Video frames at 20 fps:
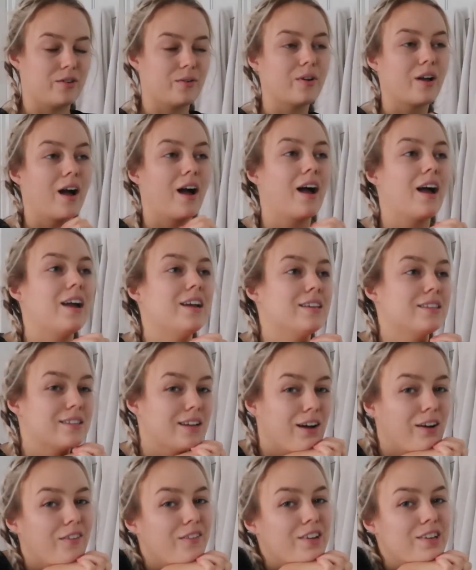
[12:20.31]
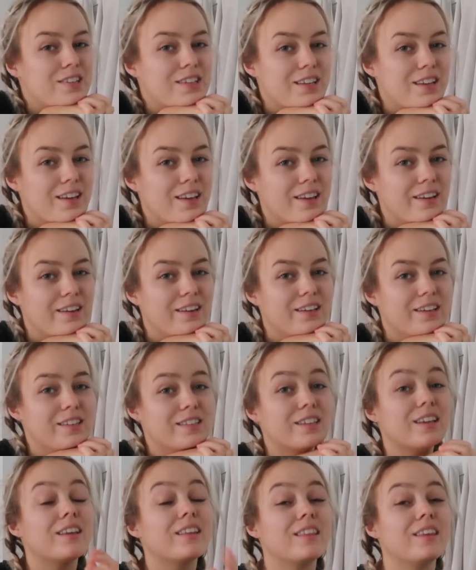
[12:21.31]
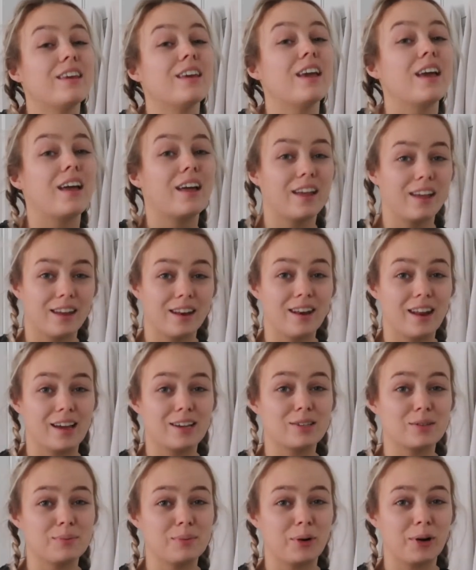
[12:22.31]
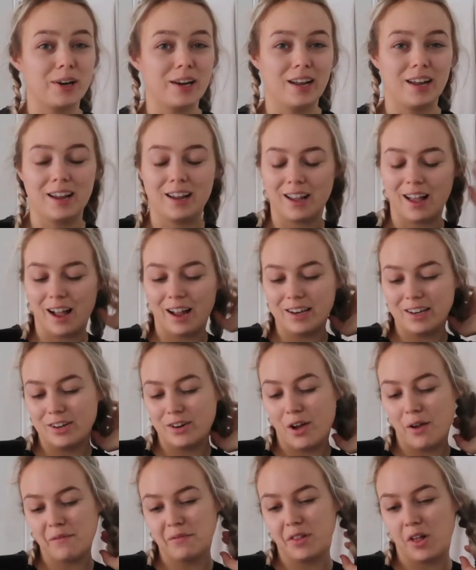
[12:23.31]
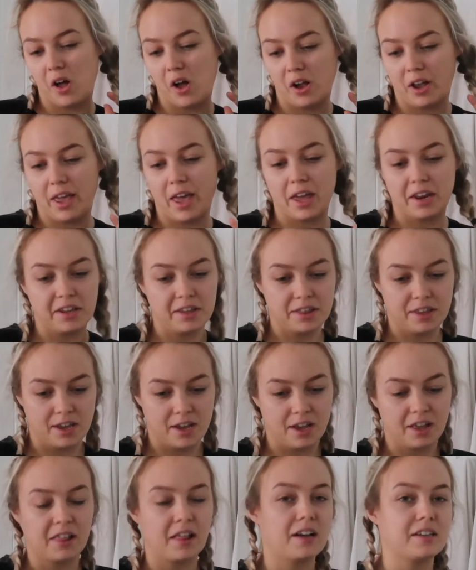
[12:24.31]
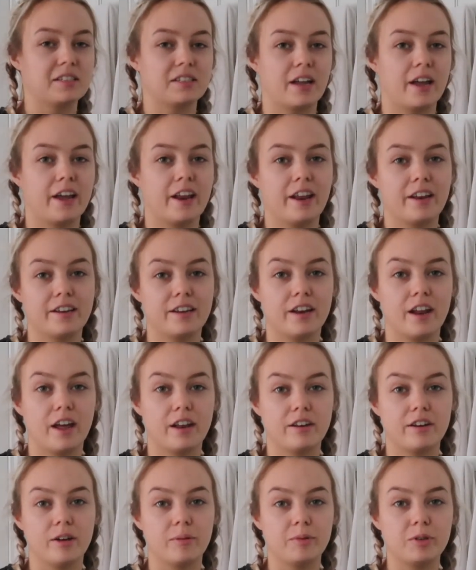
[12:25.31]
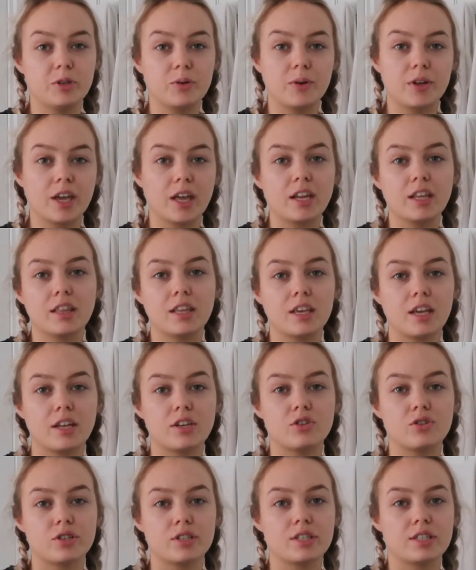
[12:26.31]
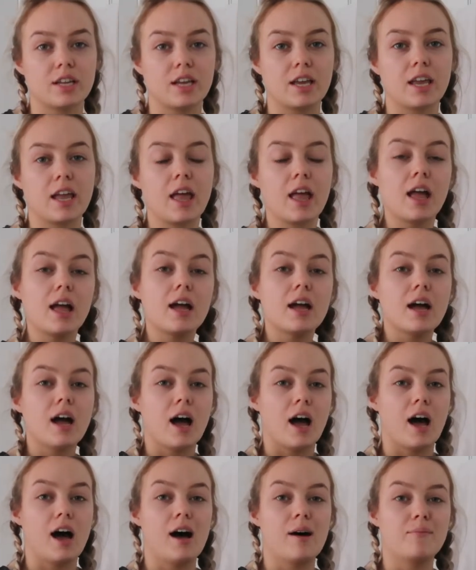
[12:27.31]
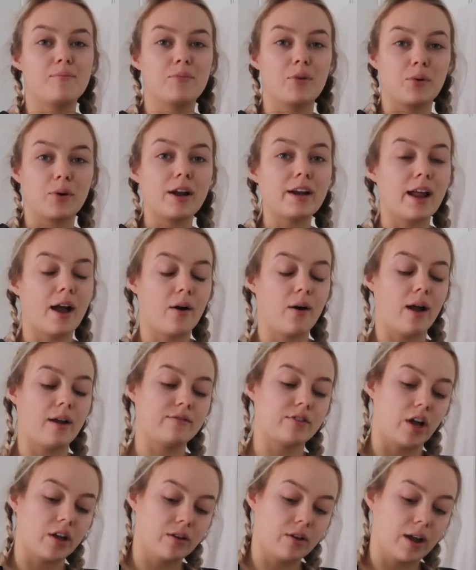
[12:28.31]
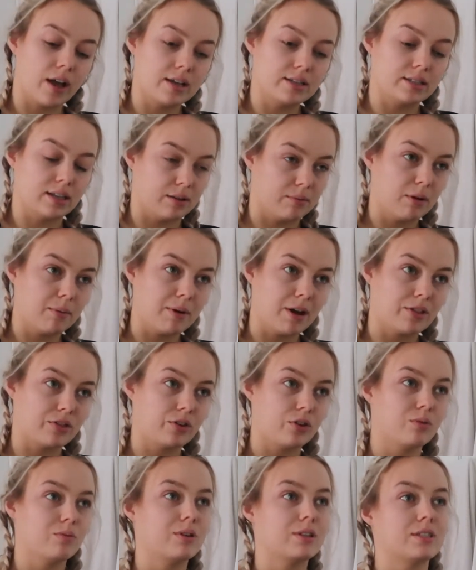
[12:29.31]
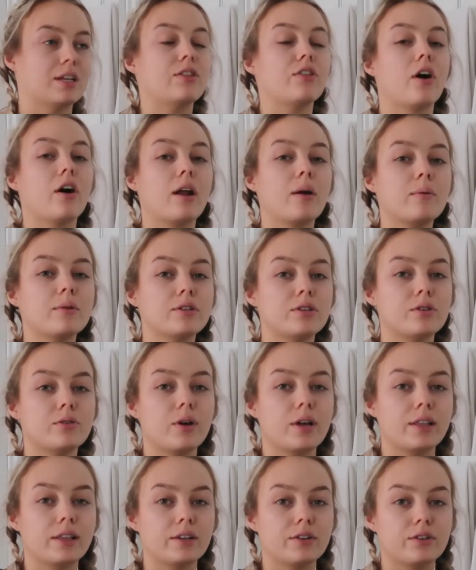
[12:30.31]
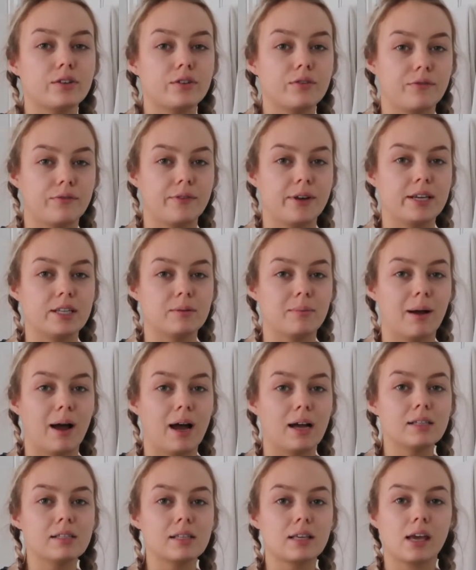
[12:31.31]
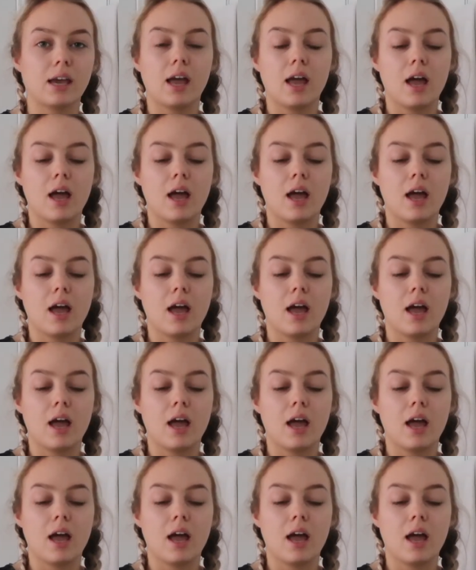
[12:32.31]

you guys. Obviously, it is the next morning. I did not vlog anything last night. I didn't end up doing anything interesting. Um, but right now, I've got you guys in my bathroom because I thought I would do a little face mask